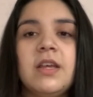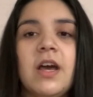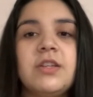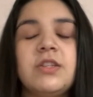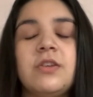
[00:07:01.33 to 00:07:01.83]

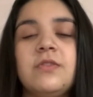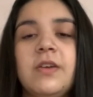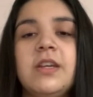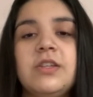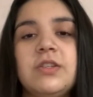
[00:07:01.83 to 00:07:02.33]
I just thought it was
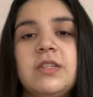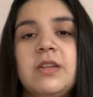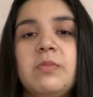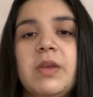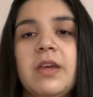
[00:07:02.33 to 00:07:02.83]
very
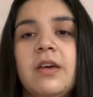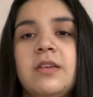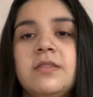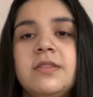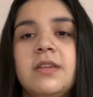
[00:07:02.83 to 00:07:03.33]
interesting
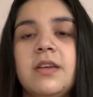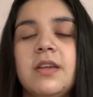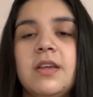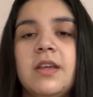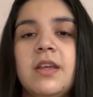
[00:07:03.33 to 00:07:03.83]
because
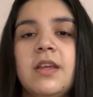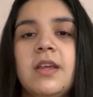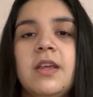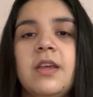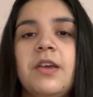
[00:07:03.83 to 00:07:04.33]

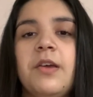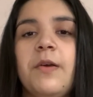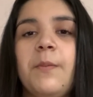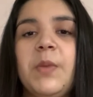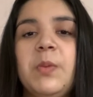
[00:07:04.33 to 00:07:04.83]

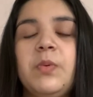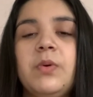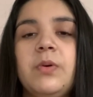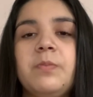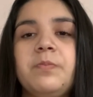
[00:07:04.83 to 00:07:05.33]

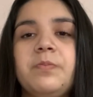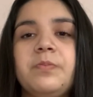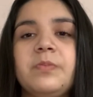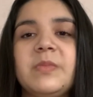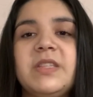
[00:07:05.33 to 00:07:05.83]
people
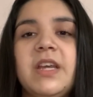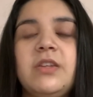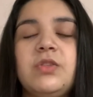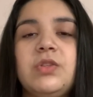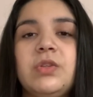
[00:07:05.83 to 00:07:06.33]

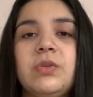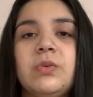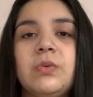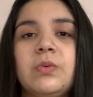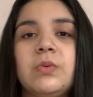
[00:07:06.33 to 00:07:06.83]
tend
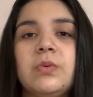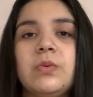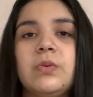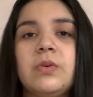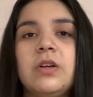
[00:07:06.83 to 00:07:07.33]
to
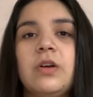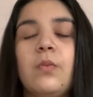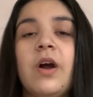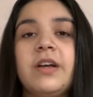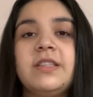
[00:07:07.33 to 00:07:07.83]

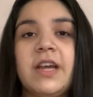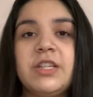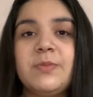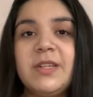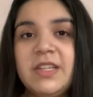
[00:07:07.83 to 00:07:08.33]
want
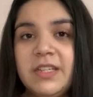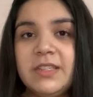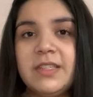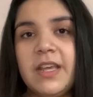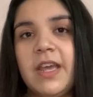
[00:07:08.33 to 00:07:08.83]
attachment
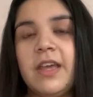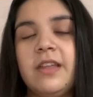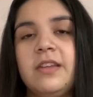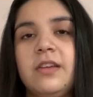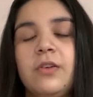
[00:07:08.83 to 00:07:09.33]
needs,
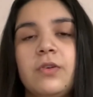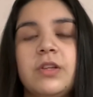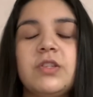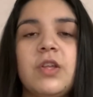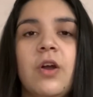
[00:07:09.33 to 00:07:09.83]
and according
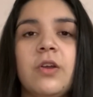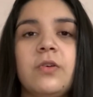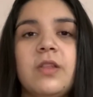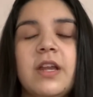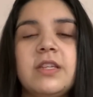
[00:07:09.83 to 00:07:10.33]
to the
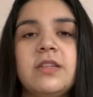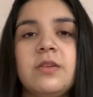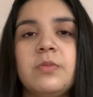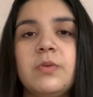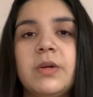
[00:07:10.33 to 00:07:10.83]
article, that is the
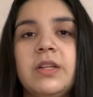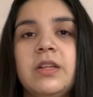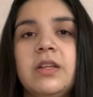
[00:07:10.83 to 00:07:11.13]
number one